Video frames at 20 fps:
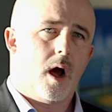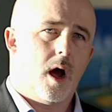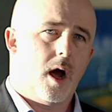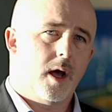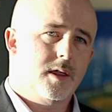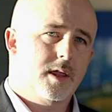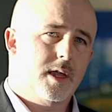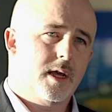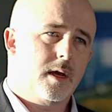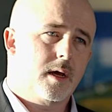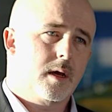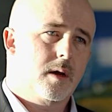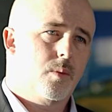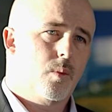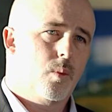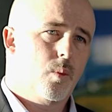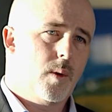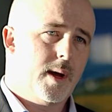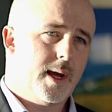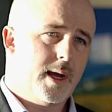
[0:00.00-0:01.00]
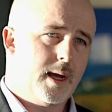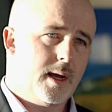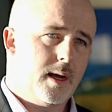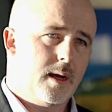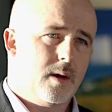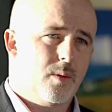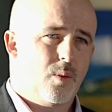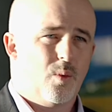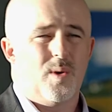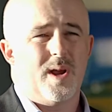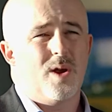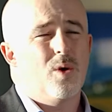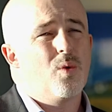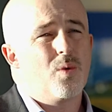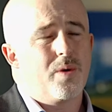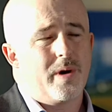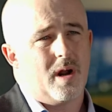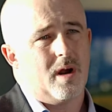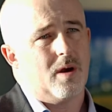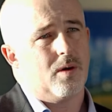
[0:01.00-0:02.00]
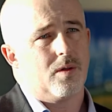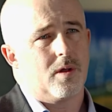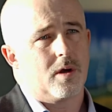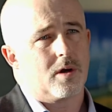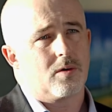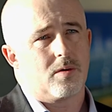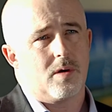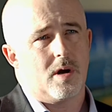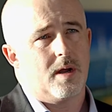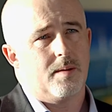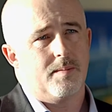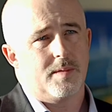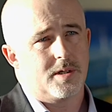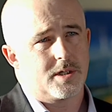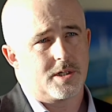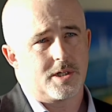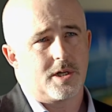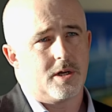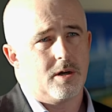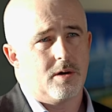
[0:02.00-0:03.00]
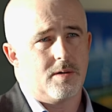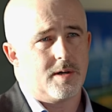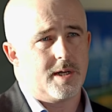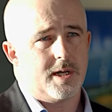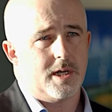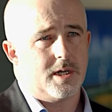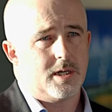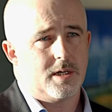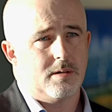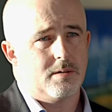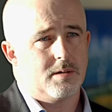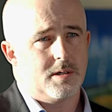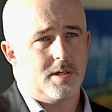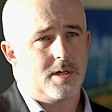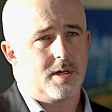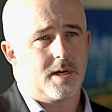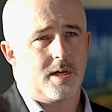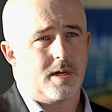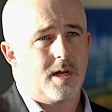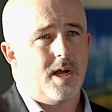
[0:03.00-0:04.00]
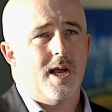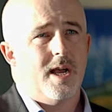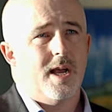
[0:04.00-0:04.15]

I think we all know that crime and security issues in today,